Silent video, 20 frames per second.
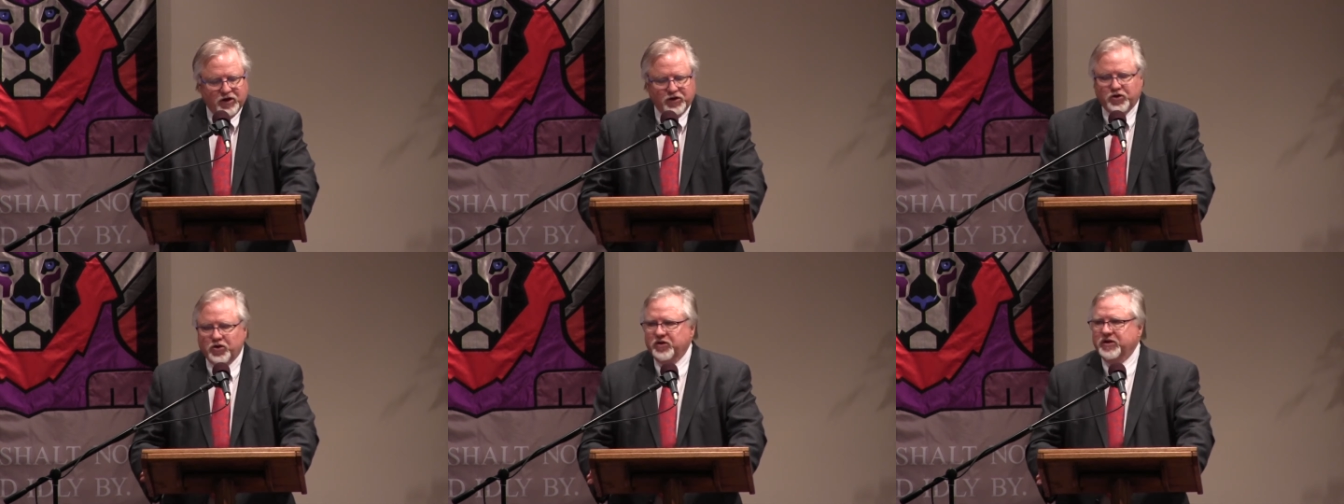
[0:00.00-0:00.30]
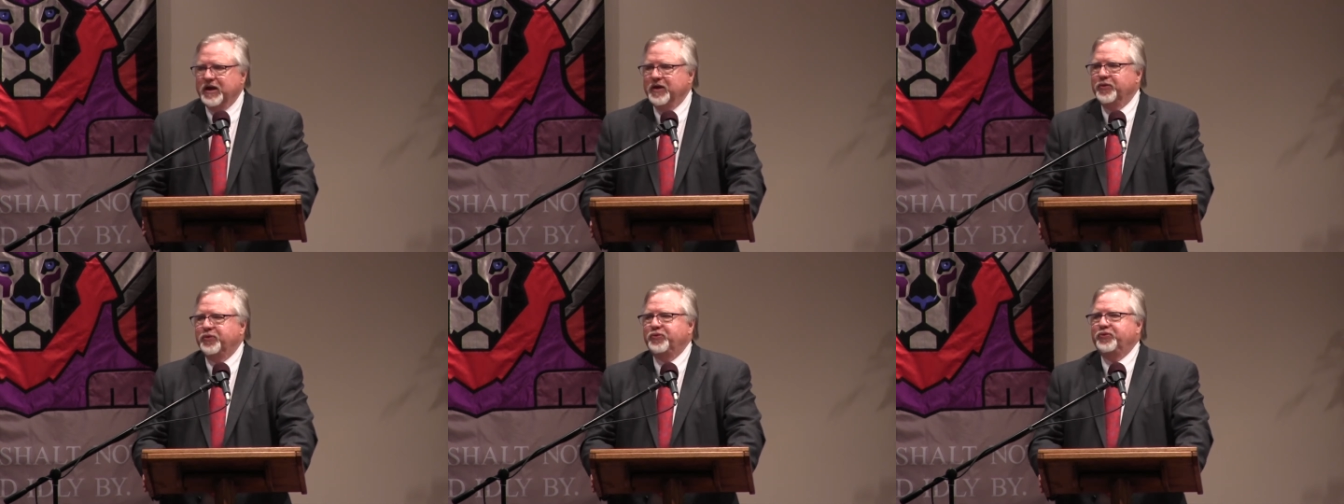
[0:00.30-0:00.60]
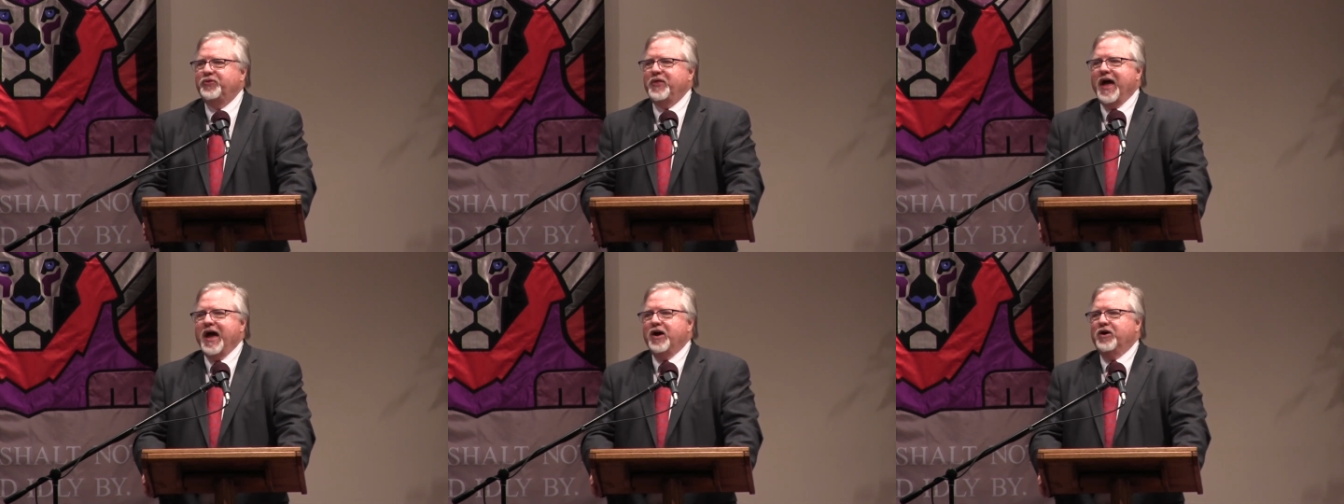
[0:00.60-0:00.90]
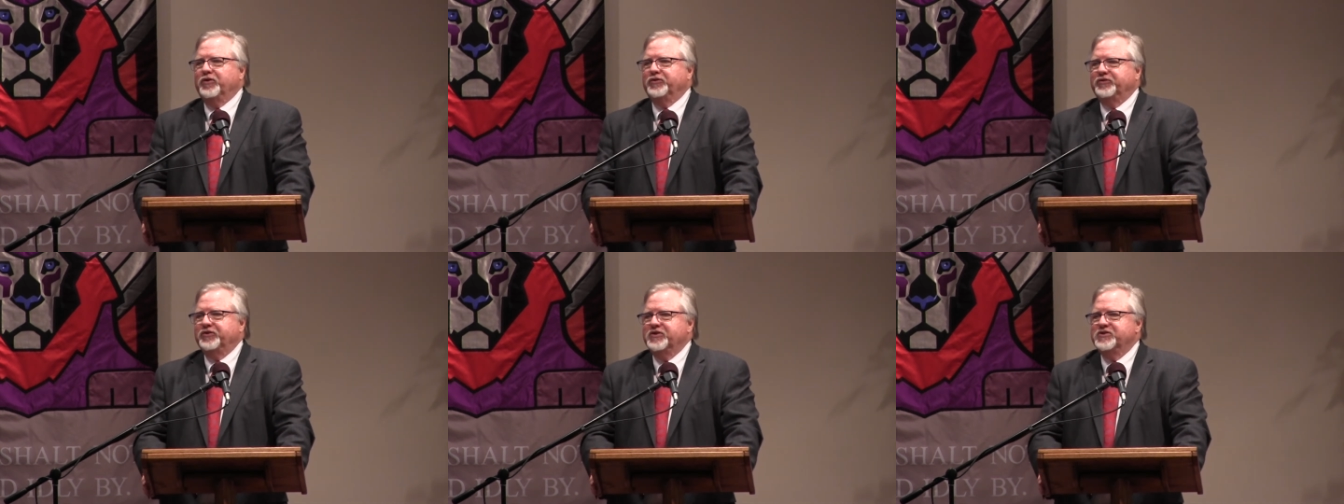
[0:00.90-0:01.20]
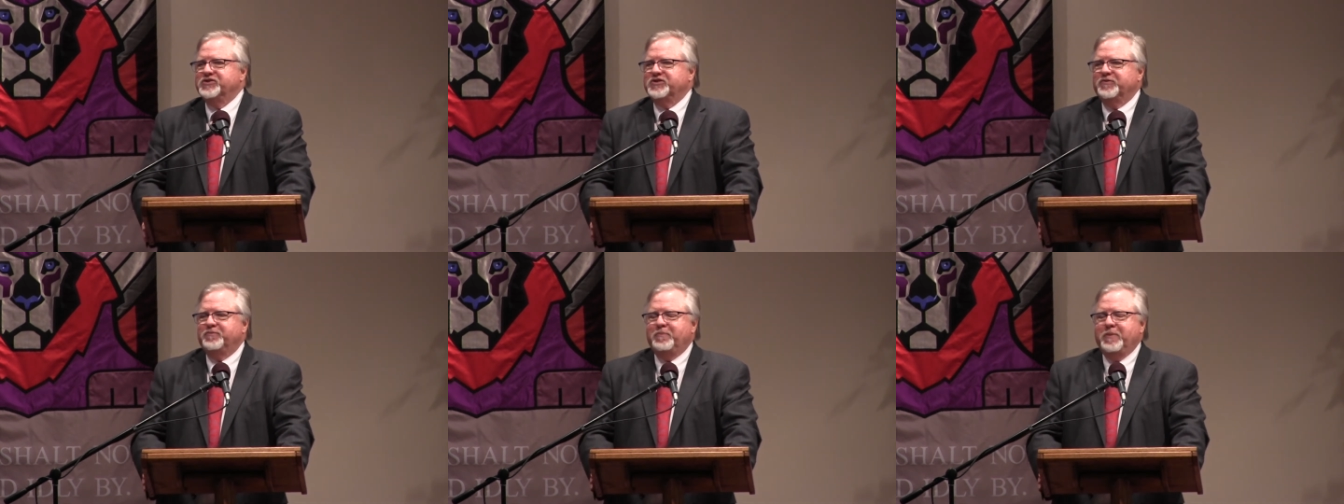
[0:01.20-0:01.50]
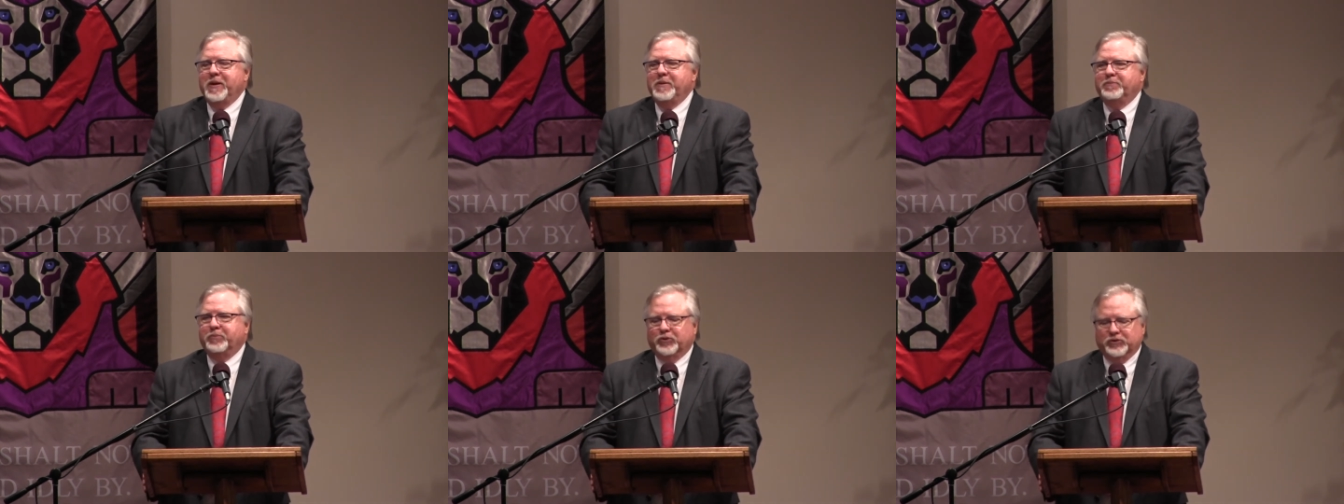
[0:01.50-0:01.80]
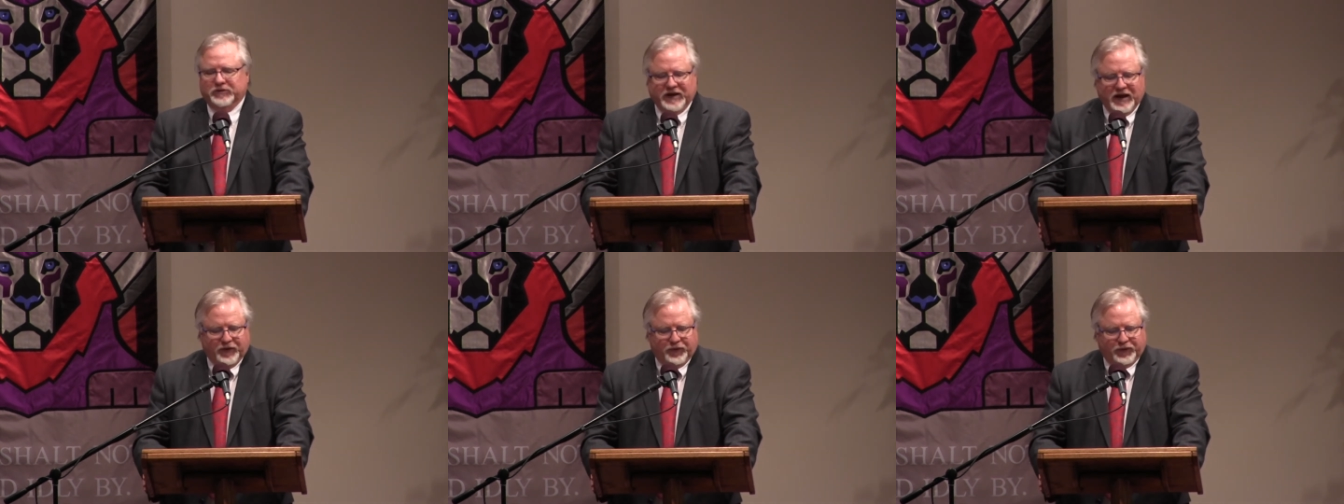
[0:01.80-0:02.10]
could get thousands of people
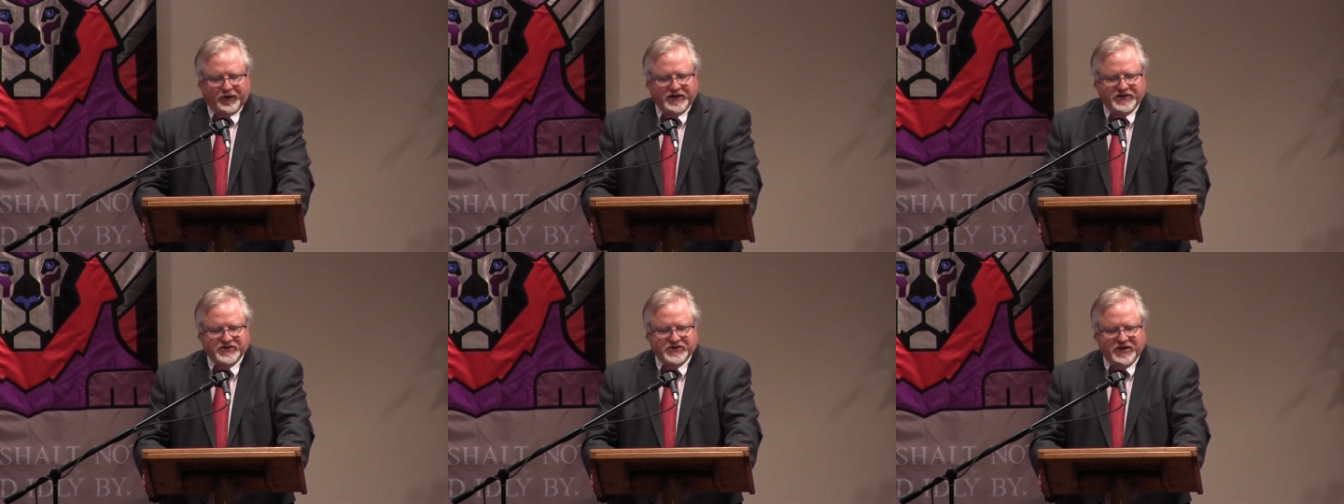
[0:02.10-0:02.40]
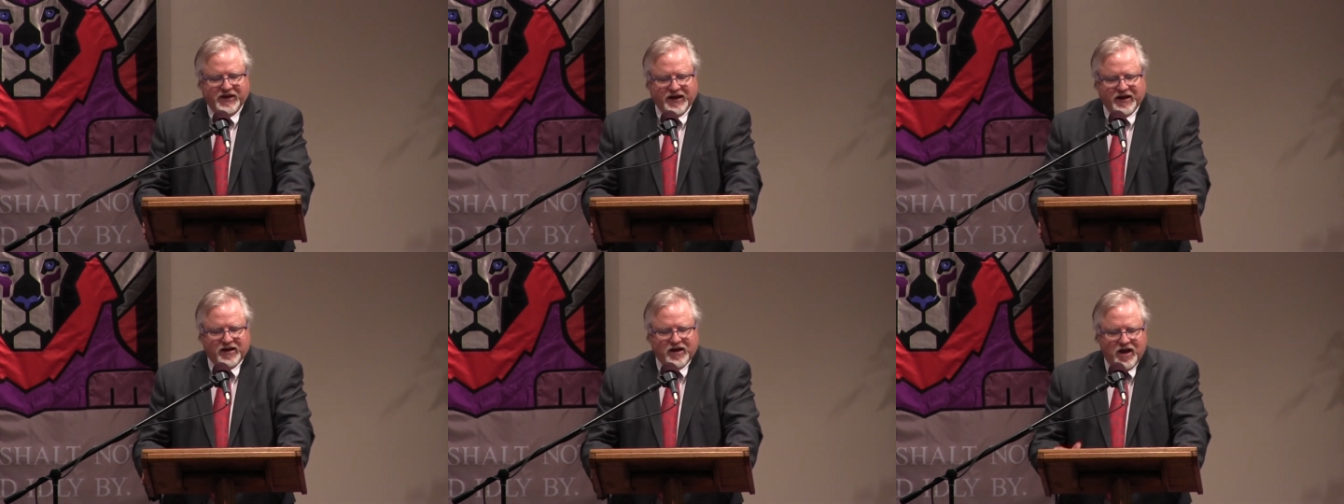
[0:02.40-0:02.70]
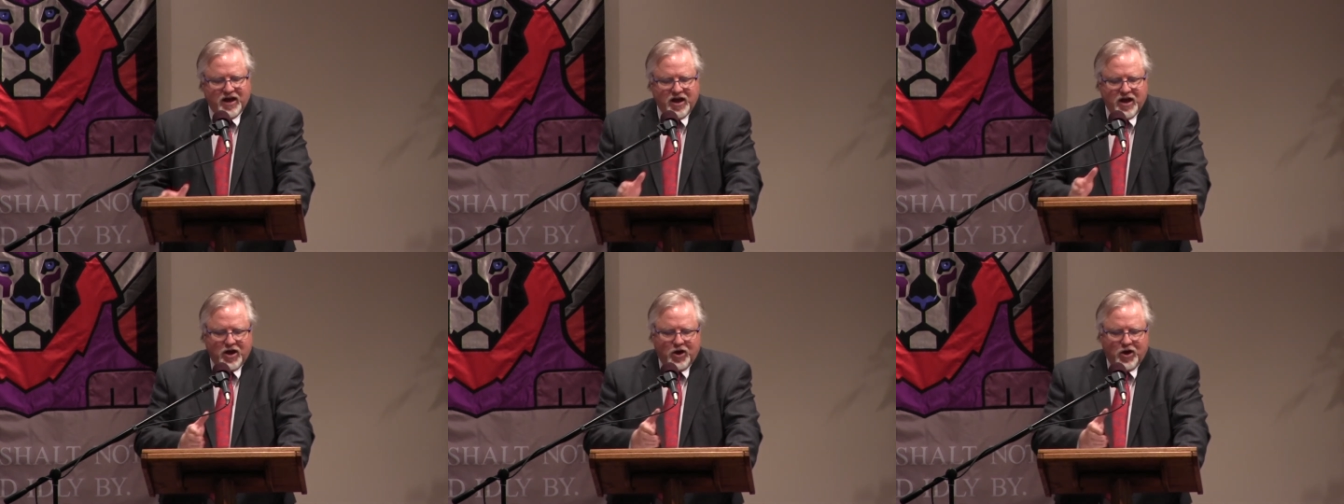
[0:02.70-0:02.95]
deathly sick.